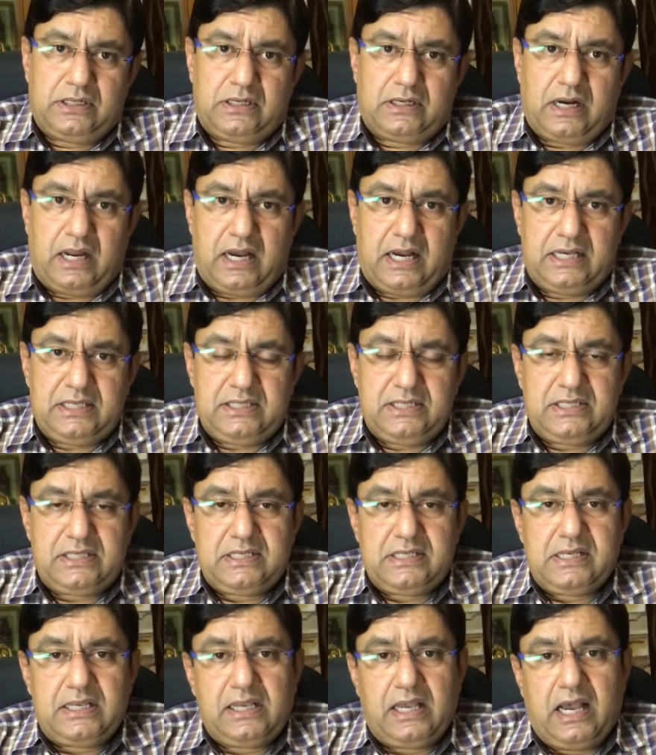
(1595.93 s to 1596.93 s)

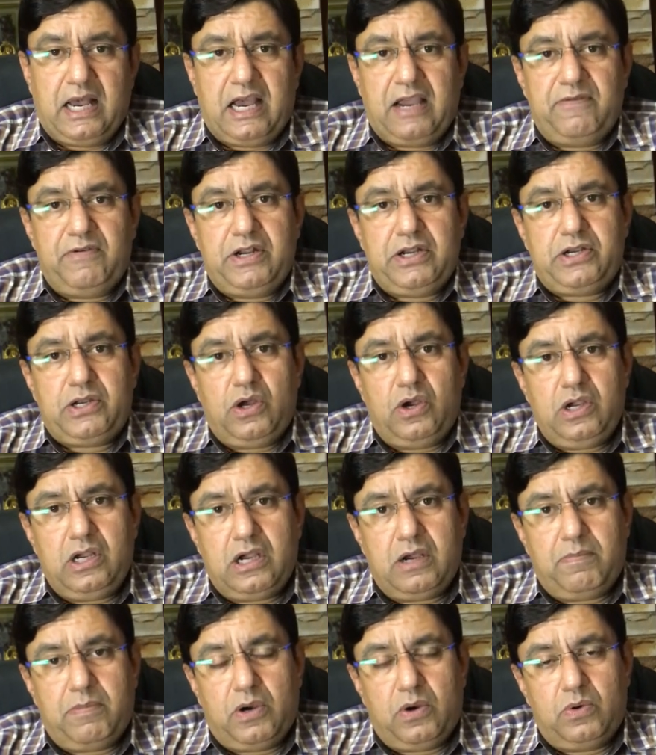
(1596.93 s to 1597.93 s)
class I will talk
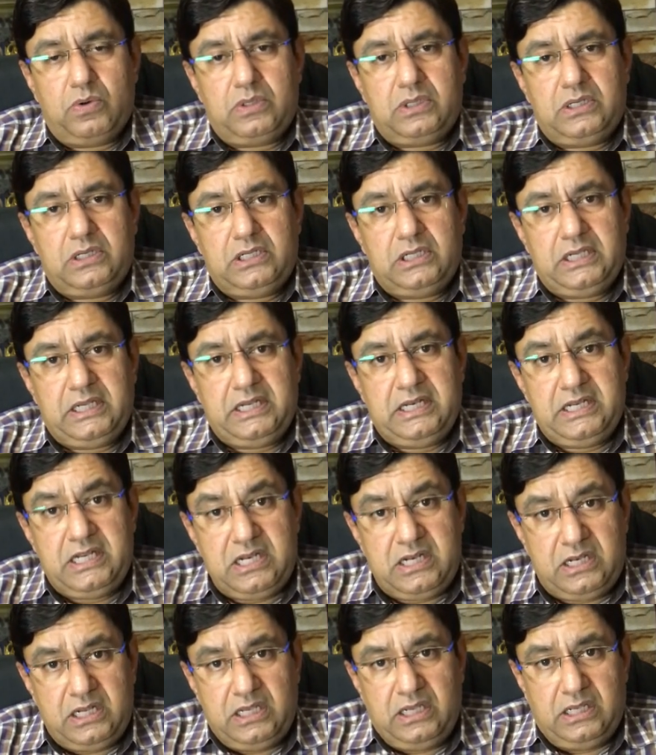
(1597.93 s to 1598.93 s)
about in
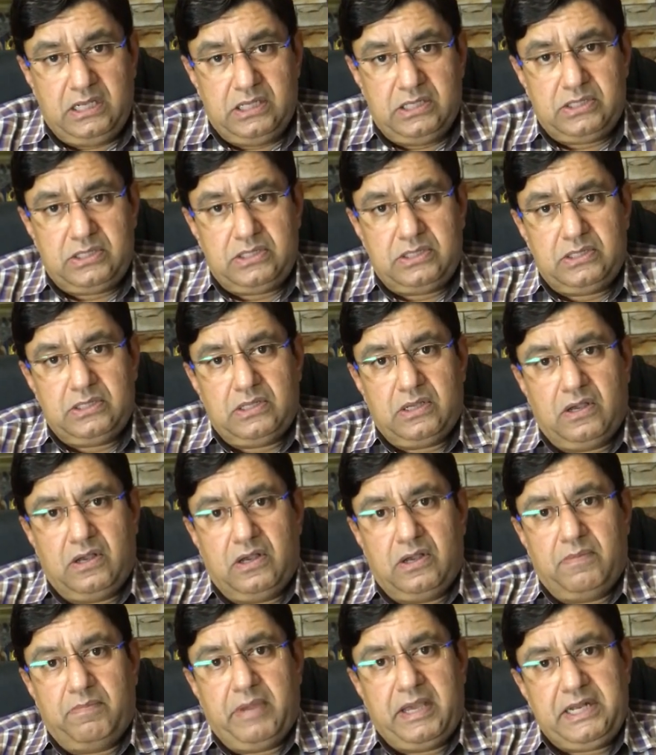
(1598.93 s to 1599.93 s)
details
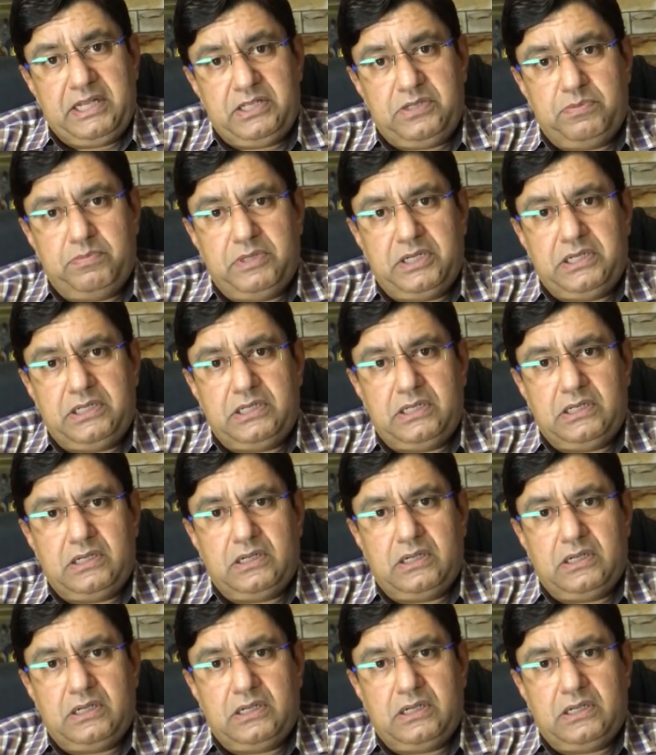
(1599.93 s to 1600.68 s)
management